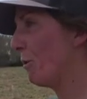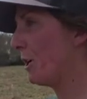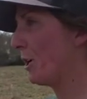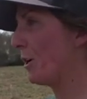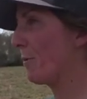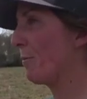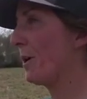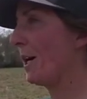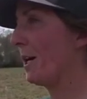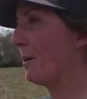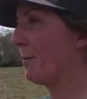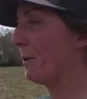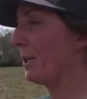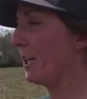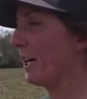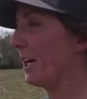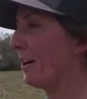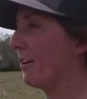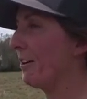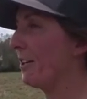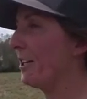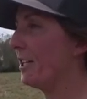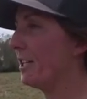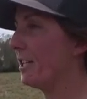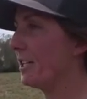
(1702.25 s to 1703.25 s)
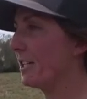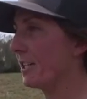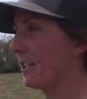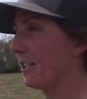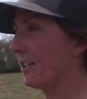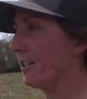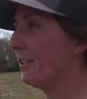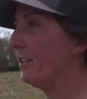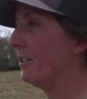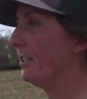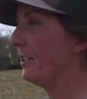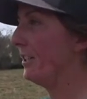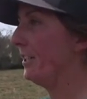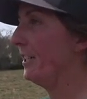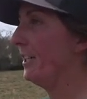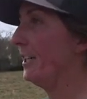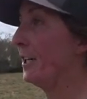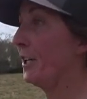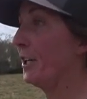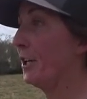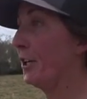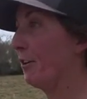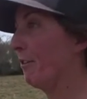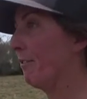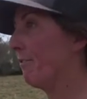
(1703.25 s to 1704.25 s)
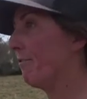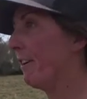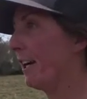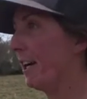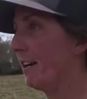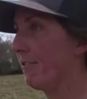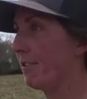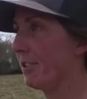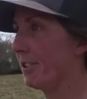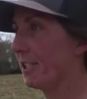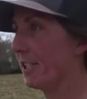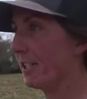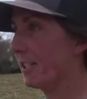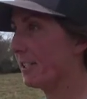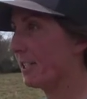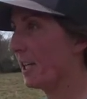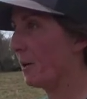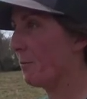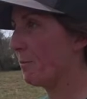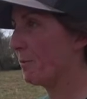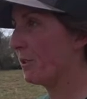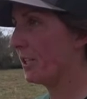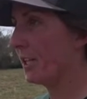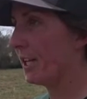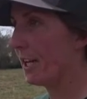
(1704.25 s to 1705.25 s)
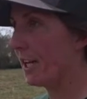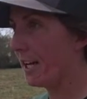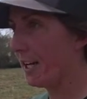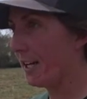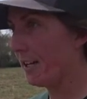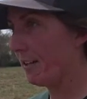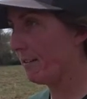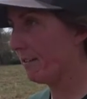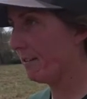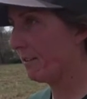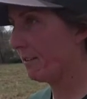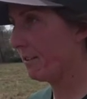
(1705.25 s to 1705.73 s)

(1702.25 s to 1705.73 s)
We are probably out here, you know, 5 or 6 times a day.